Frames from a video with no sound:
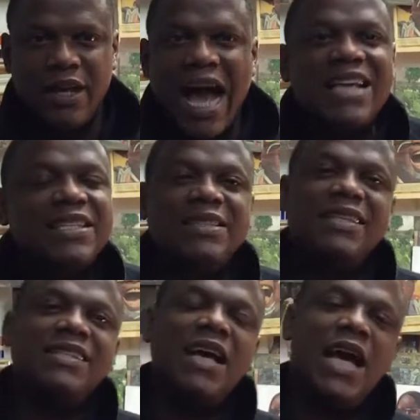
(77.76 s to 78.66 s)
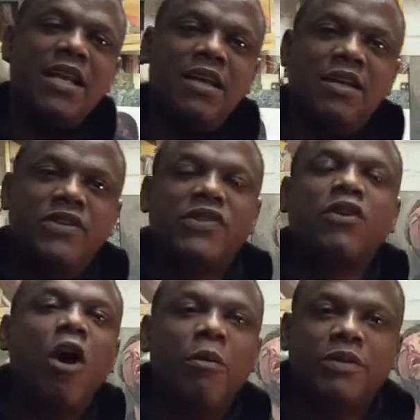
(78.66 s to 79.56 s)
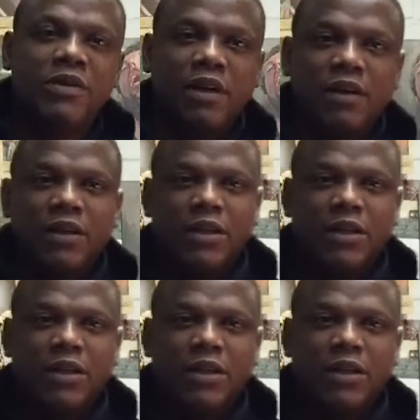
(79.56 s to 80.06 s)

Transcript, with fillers: as a designer, sculptor,